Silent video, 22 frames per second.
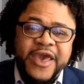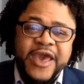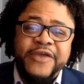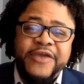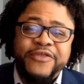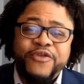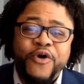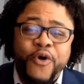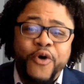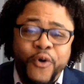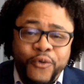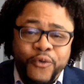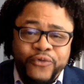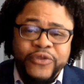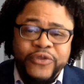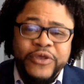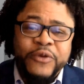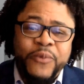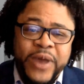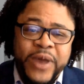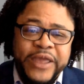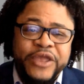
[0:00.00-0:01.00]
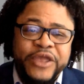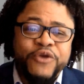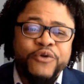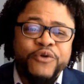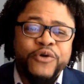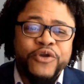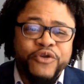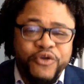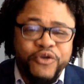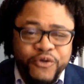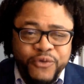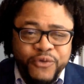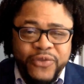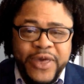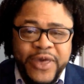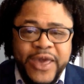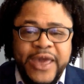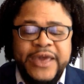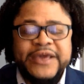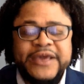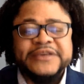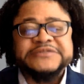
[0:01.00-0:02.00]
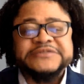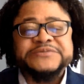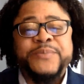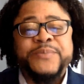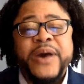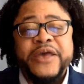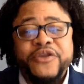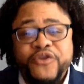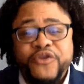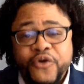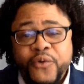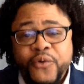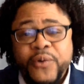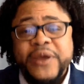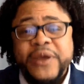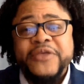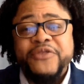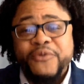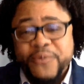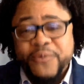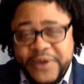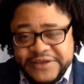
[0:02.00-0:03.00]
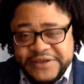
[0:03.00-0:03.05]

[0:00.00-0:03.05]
And the only way you can do that is by doing the